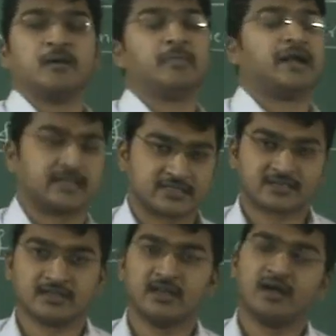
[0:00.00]

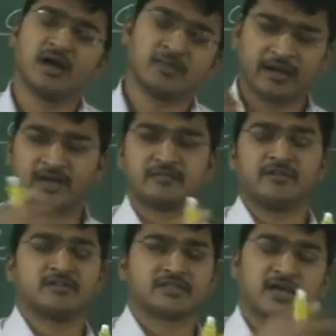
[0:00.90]
matters or matter
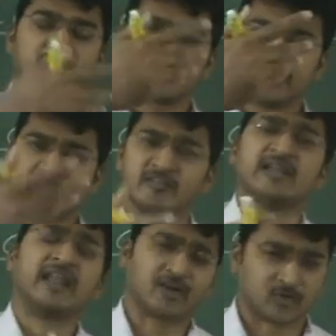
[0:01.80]
waves or
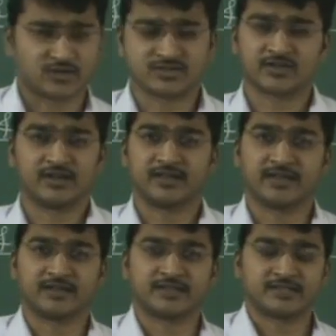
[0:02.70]
electrons, you can
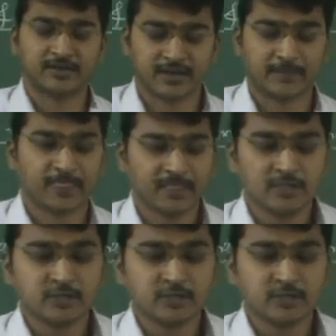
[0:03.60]
take it. Okay.